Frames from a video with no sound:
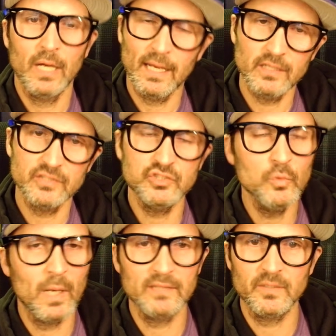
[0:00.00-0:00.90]
LSU
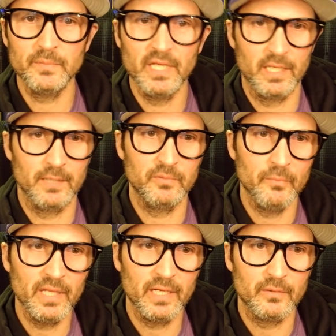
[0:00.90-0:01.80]
wound up getting him
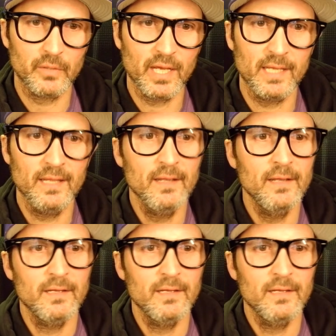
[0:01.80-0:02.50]
committed, okay?